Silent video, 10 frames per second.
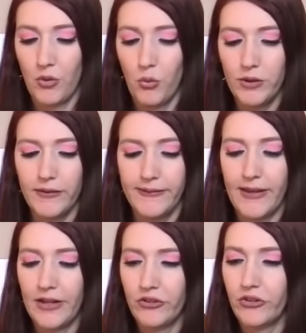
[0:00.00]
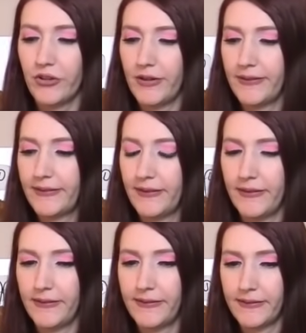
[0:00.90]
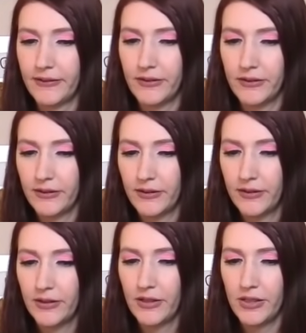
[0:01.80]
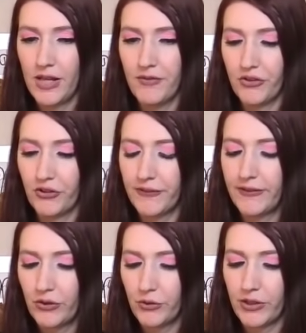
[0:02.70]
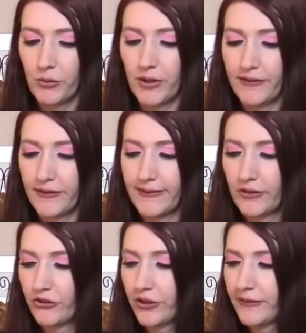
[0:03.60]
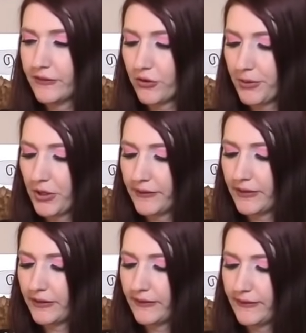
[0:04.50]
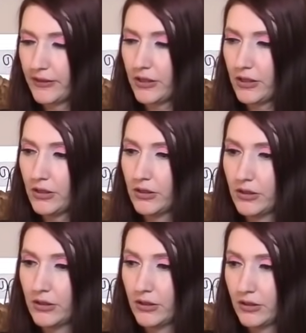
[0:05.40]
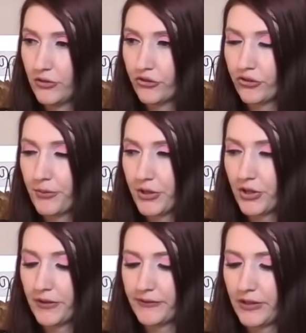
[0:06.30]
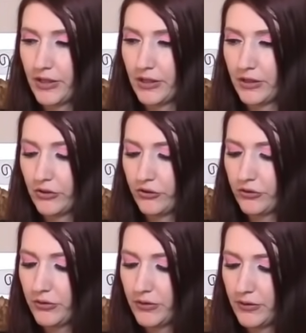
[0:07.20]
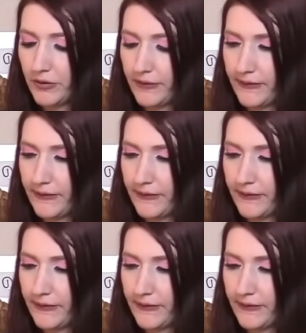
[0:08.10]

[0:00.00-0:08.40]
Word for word: What does Sagittarius's love interest secretly want to tell Sagittarius? Show me cards I need to see. Show me the cards I need to